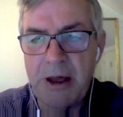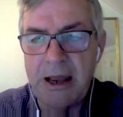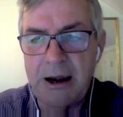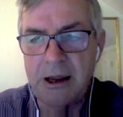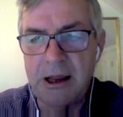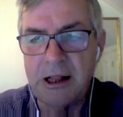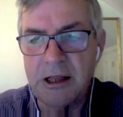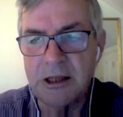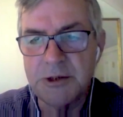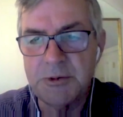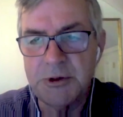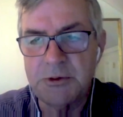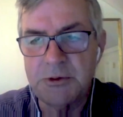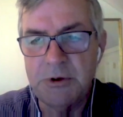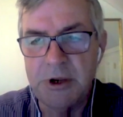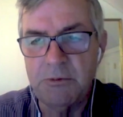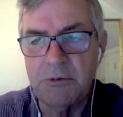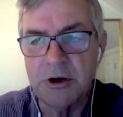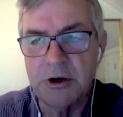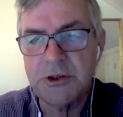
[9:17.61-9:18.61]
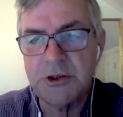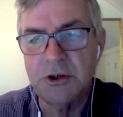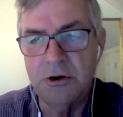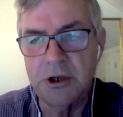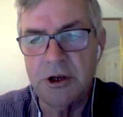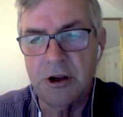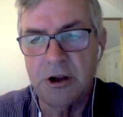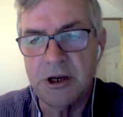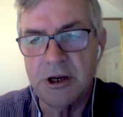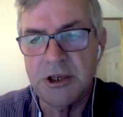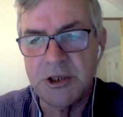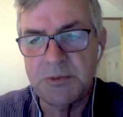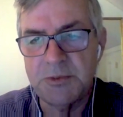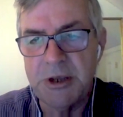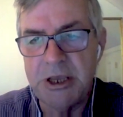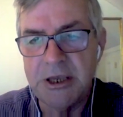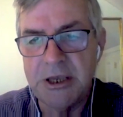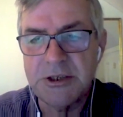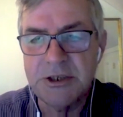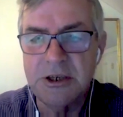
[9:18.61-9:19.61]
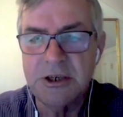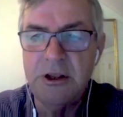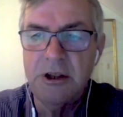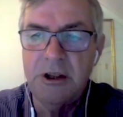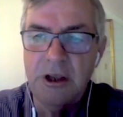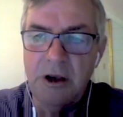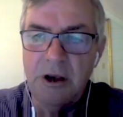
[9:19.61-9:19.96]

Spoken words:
parallels between what's going on in space